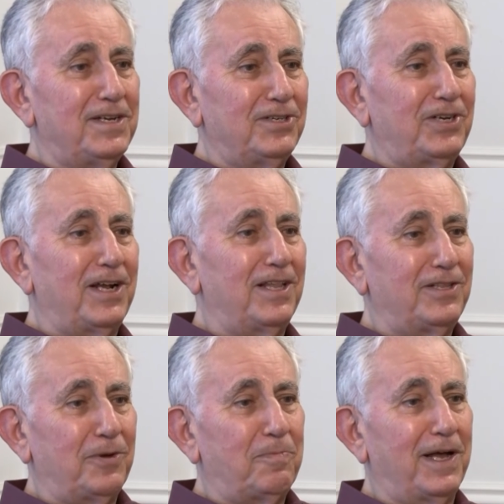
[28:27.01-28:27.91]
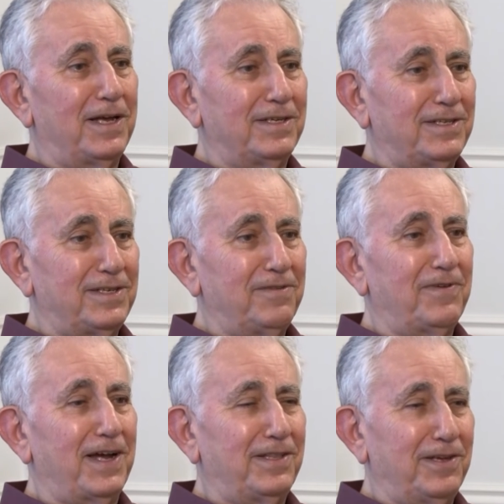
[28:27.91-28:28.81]
Charlie Tobias
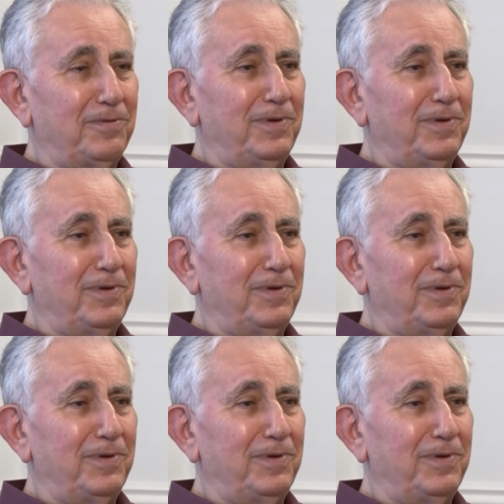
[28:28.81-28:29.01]
invited